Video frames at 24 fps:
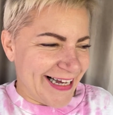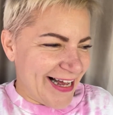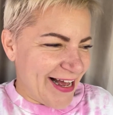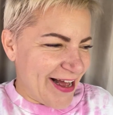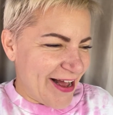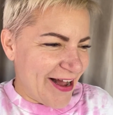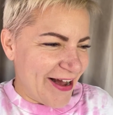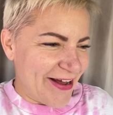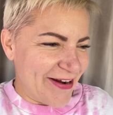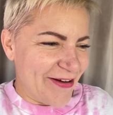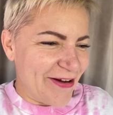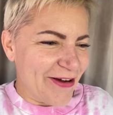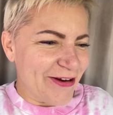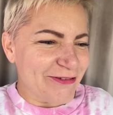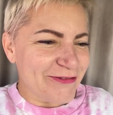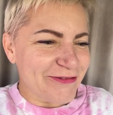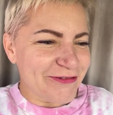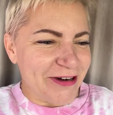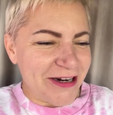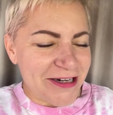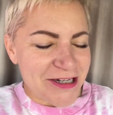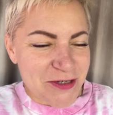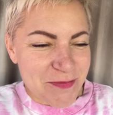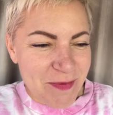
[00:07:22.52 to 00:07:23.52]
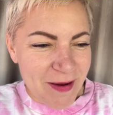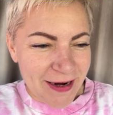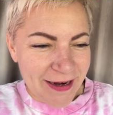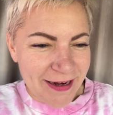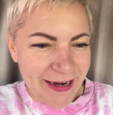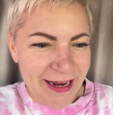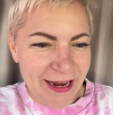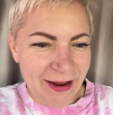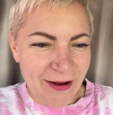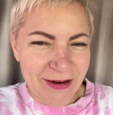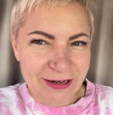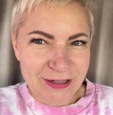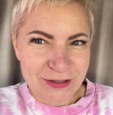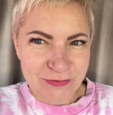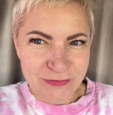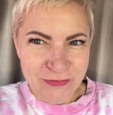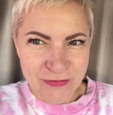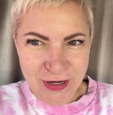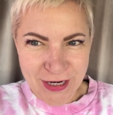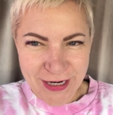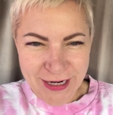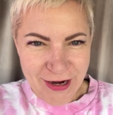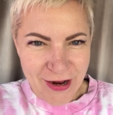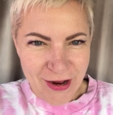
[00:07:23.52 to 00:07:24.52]
And I rushed back here. It's
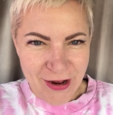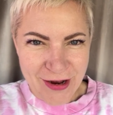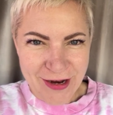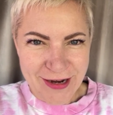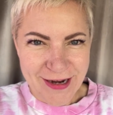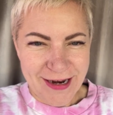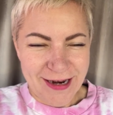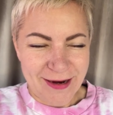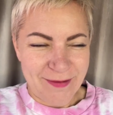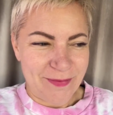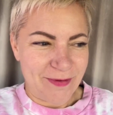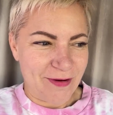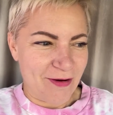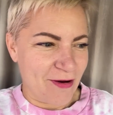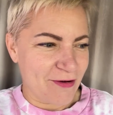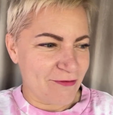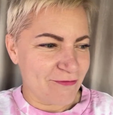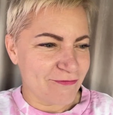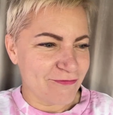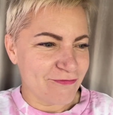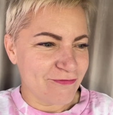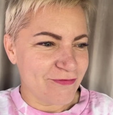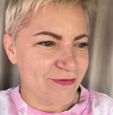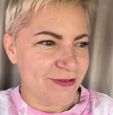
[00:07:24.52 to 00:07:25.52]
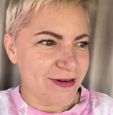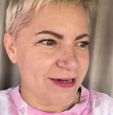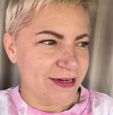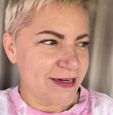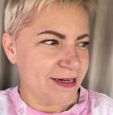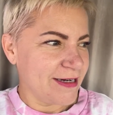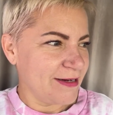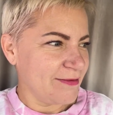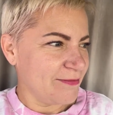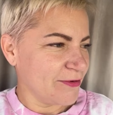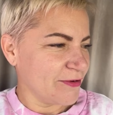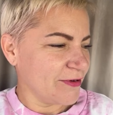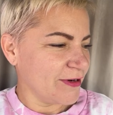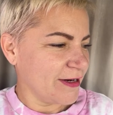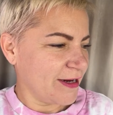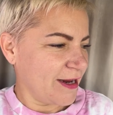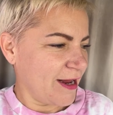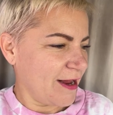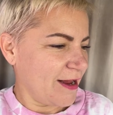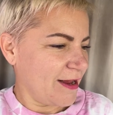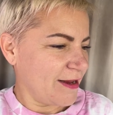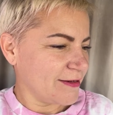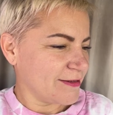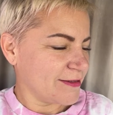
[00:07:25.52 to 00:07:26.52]
really early, but I really want to
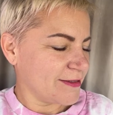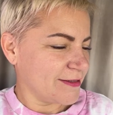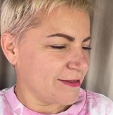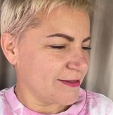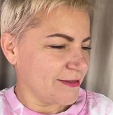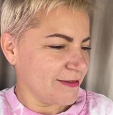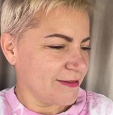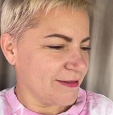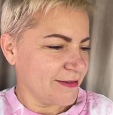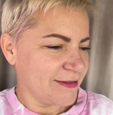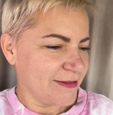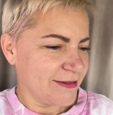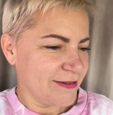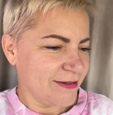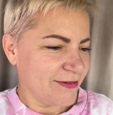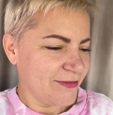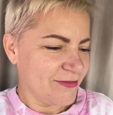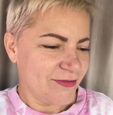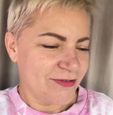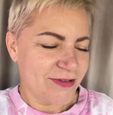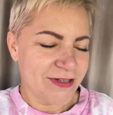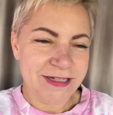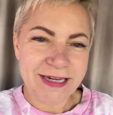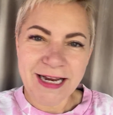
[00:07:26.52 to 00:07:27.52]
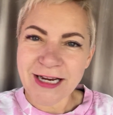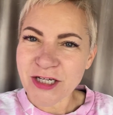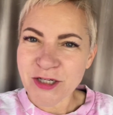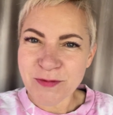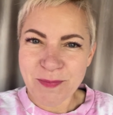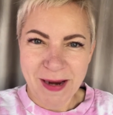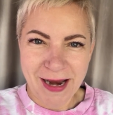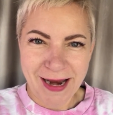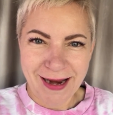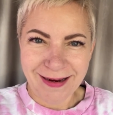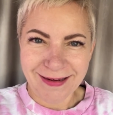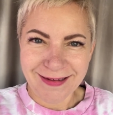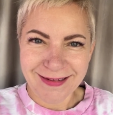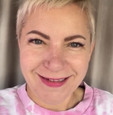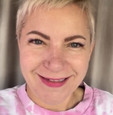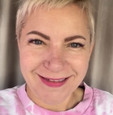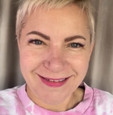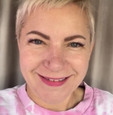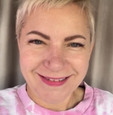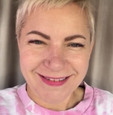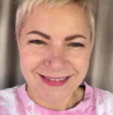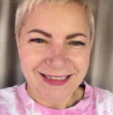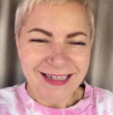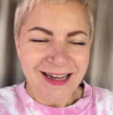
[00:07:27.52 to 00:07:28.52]
get the dash pink.
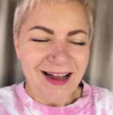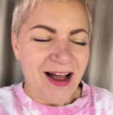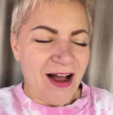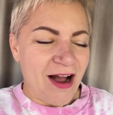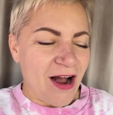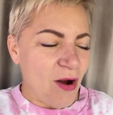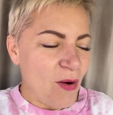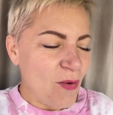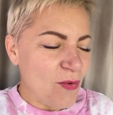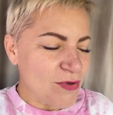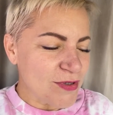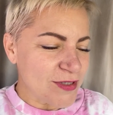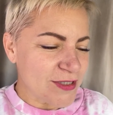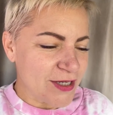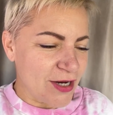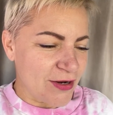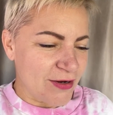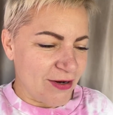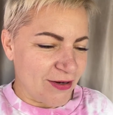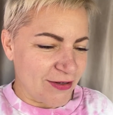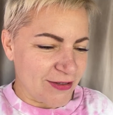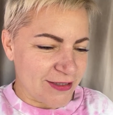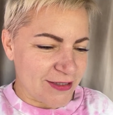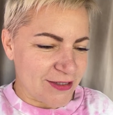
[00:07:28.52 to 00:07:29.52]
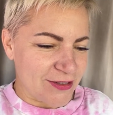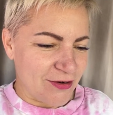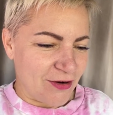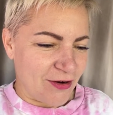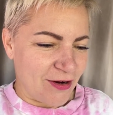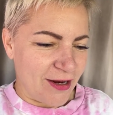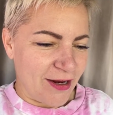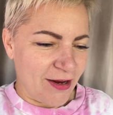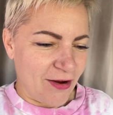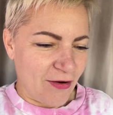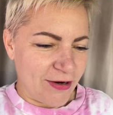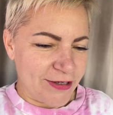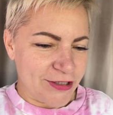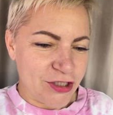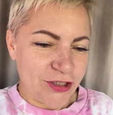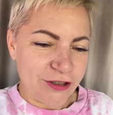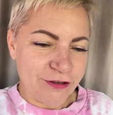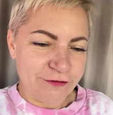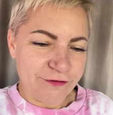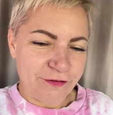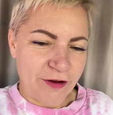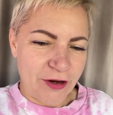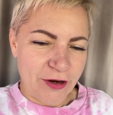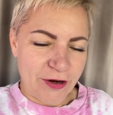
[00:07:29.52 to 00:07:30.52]
Also last night, I took
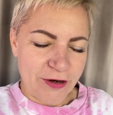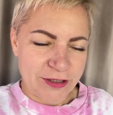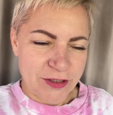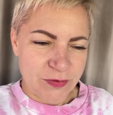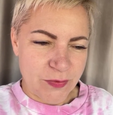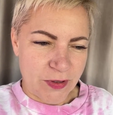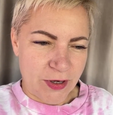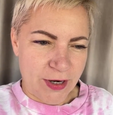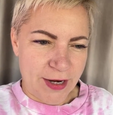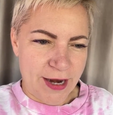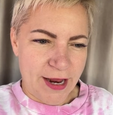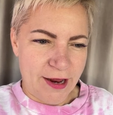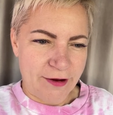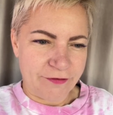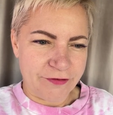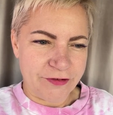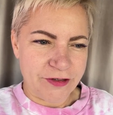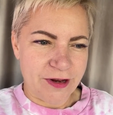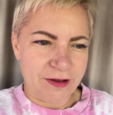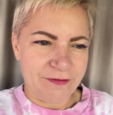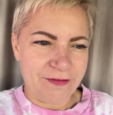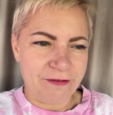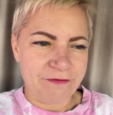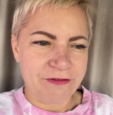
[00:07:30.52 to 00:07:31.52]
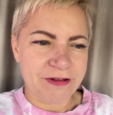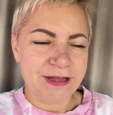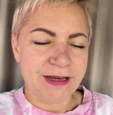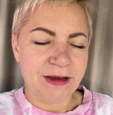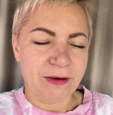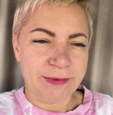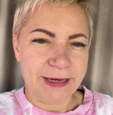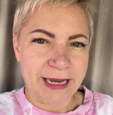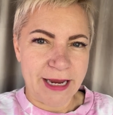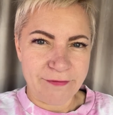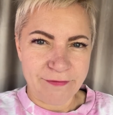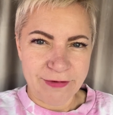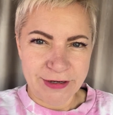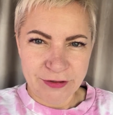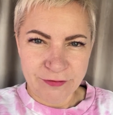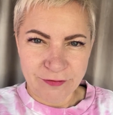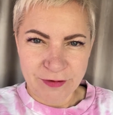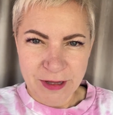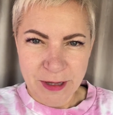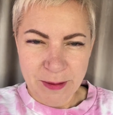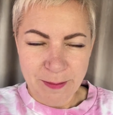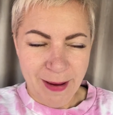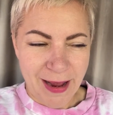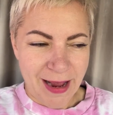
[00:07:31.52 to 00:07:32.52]
photos when I left of everything I'm getting rid of
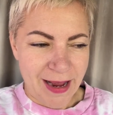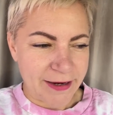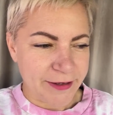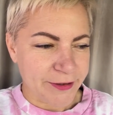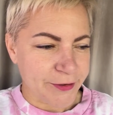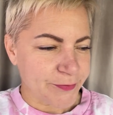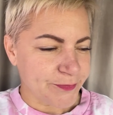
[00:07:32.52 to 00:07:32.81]
in the back.